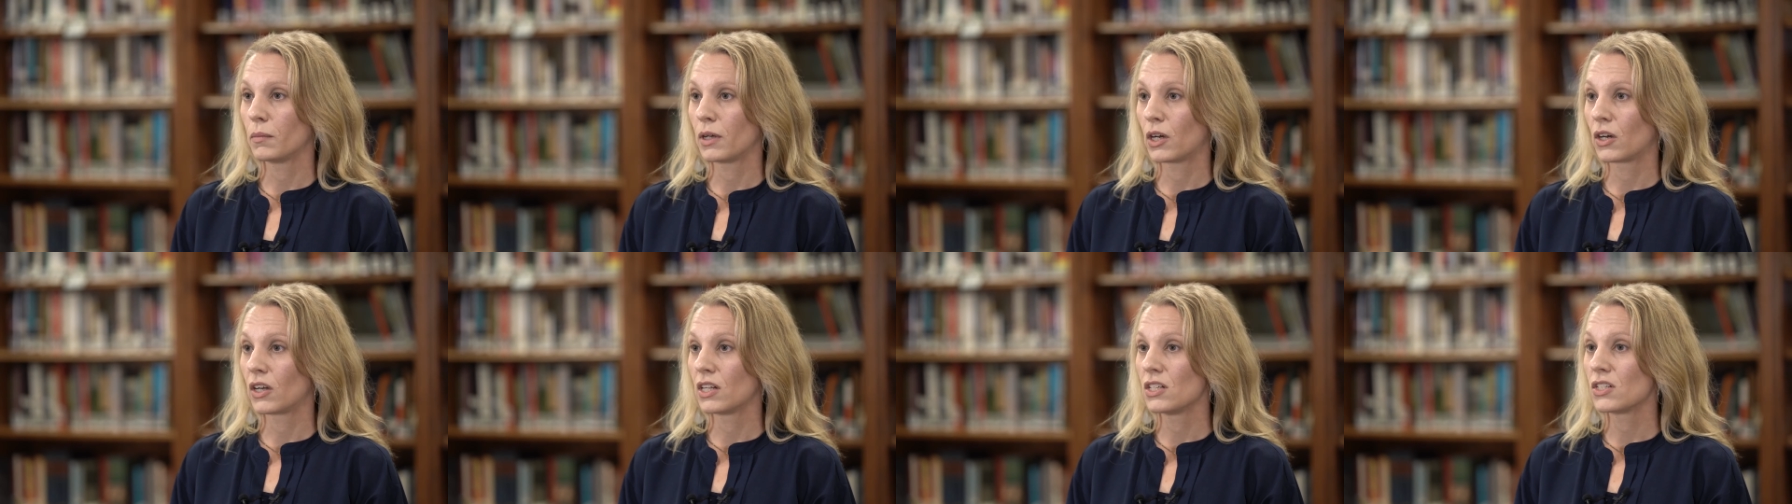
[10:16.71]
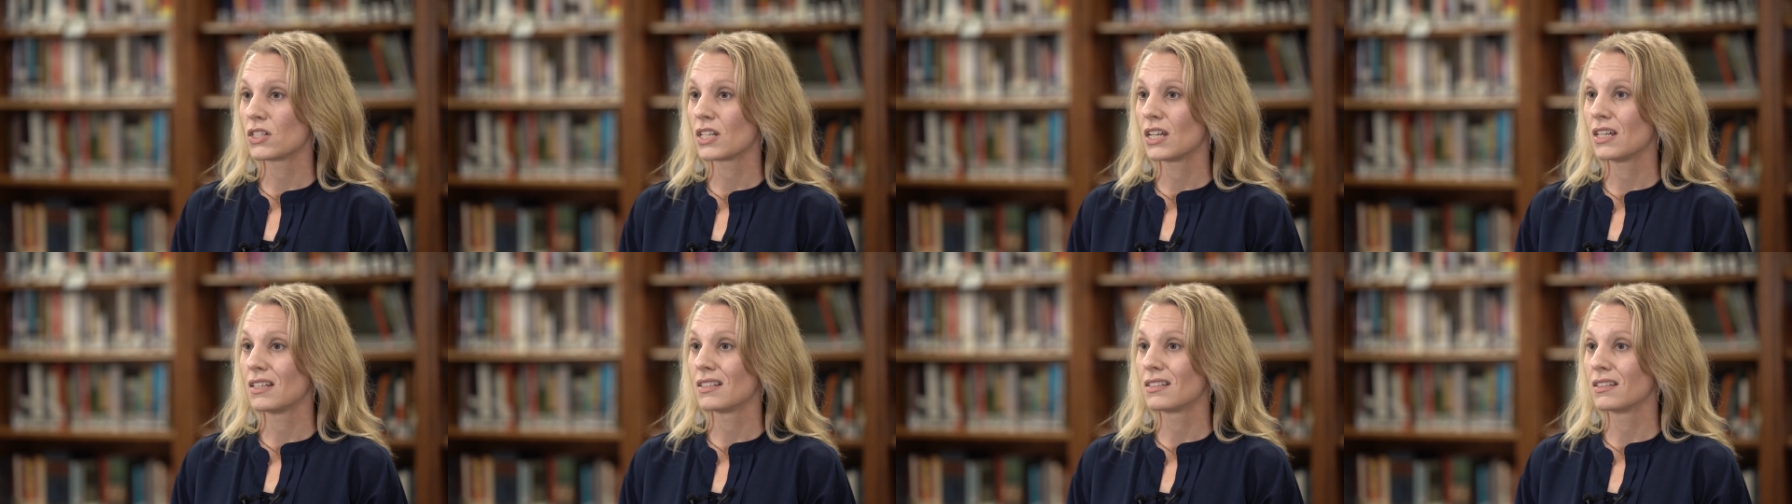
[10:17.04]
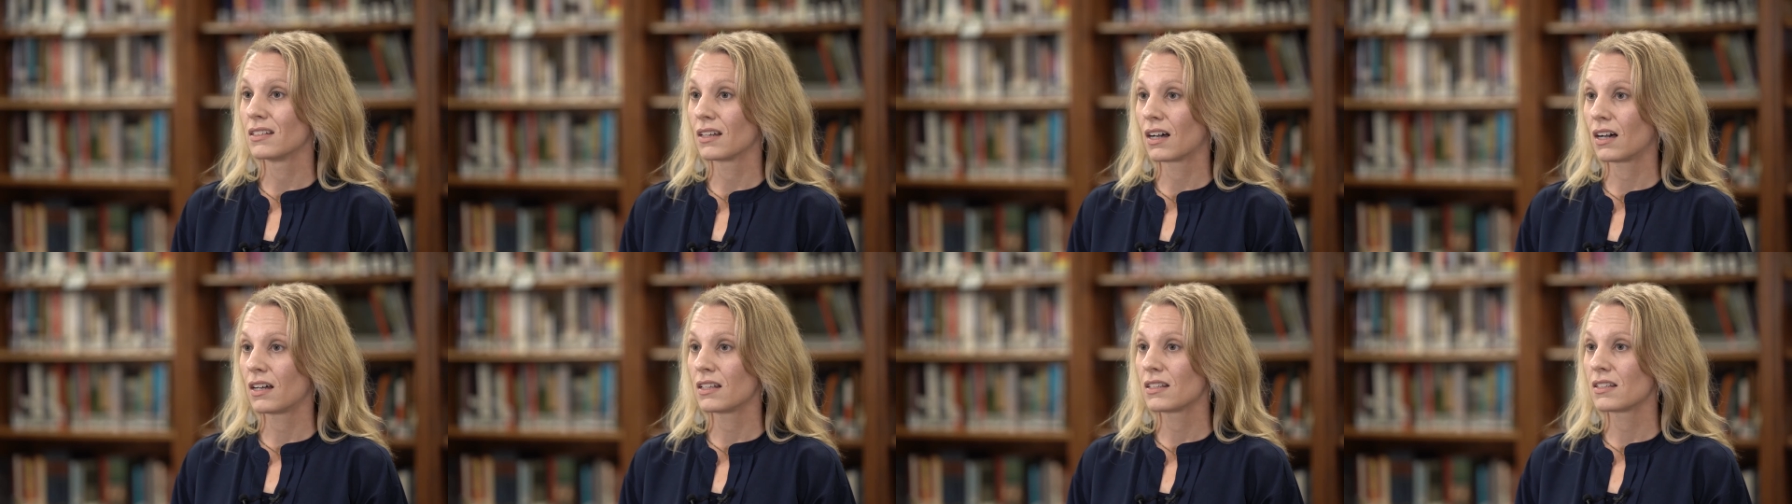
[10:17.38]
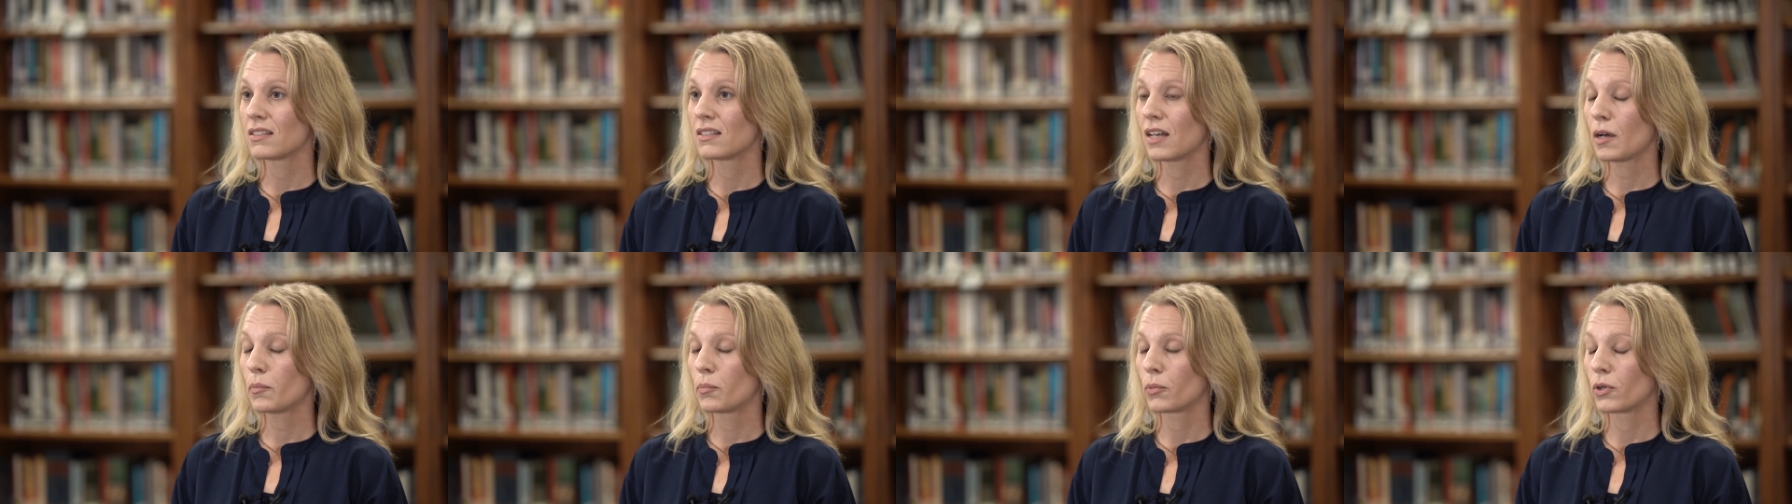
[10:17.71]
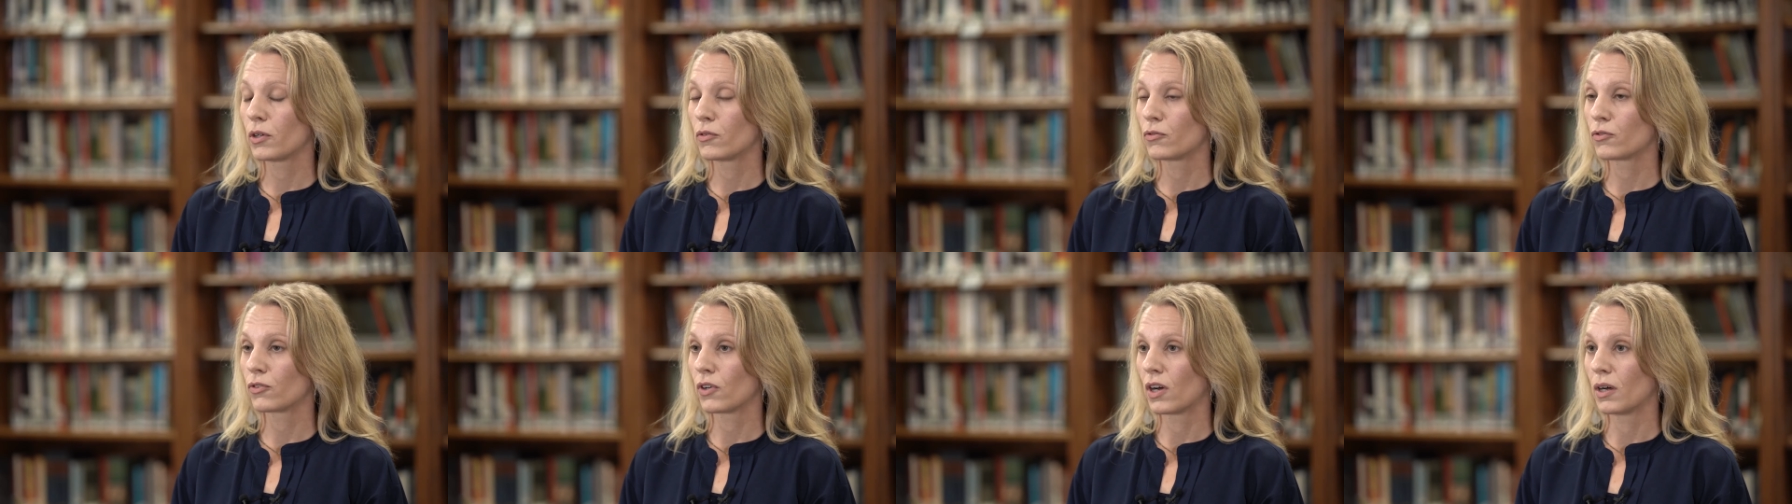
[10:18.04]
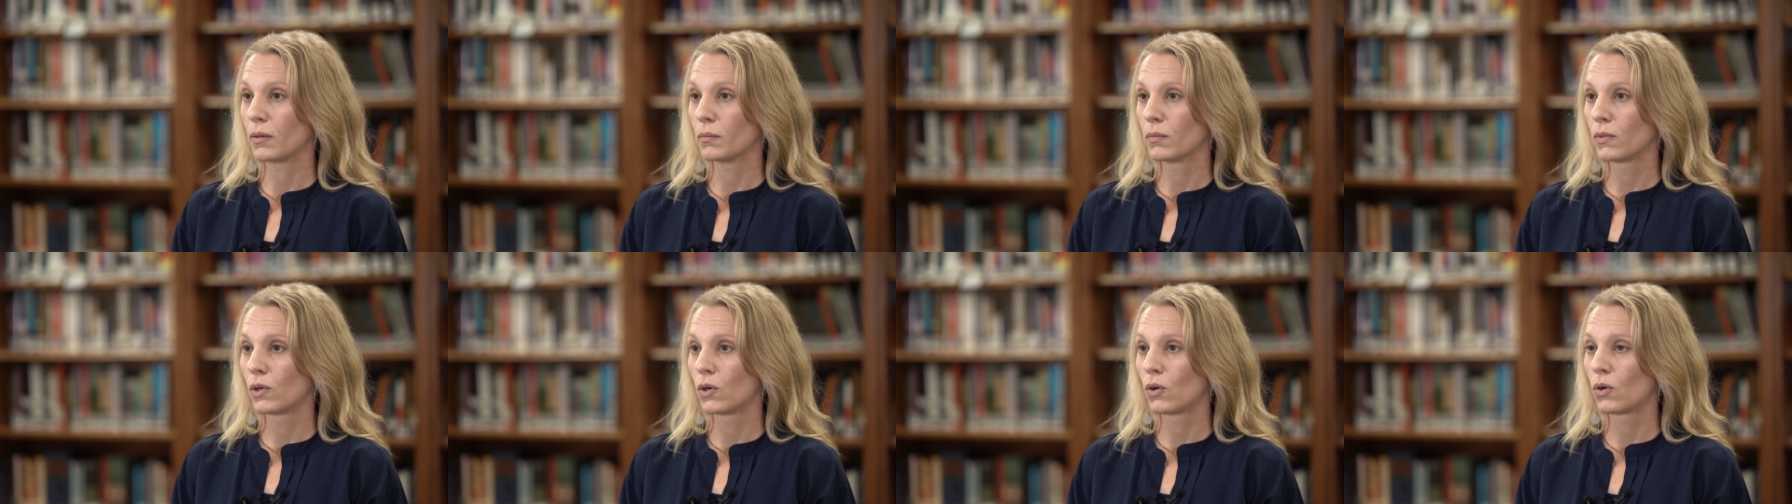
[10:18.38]
marriage is not separate
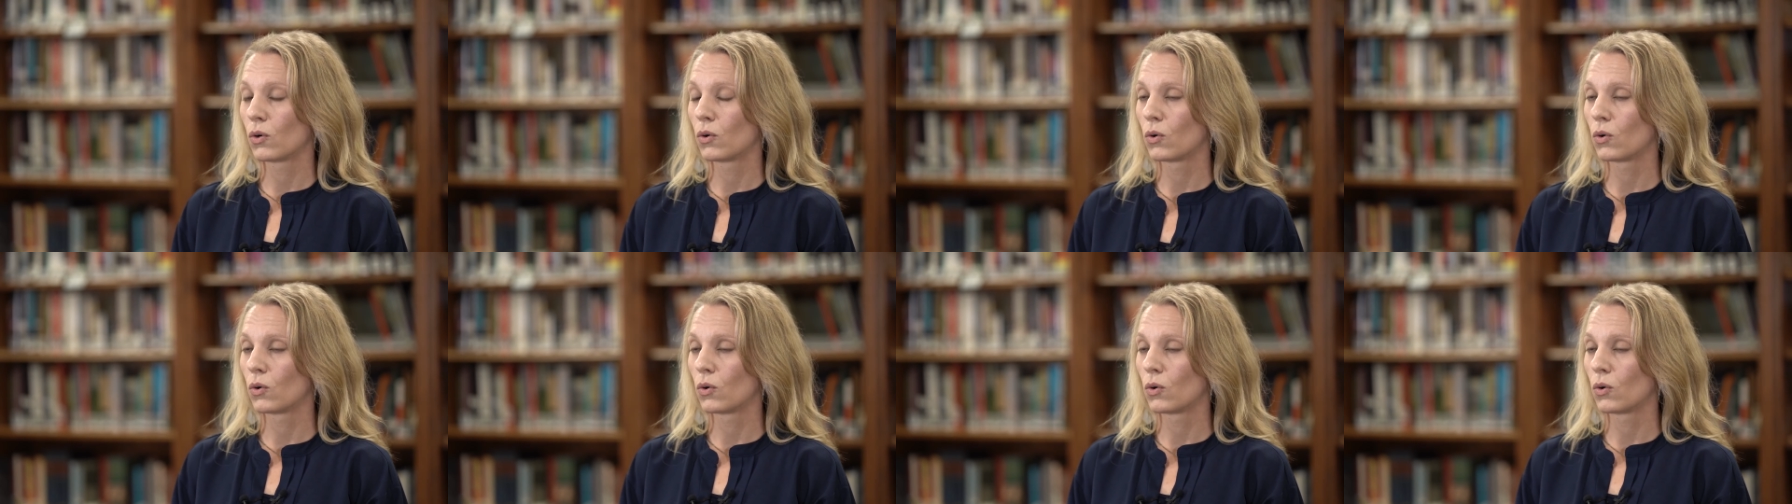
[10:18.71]
from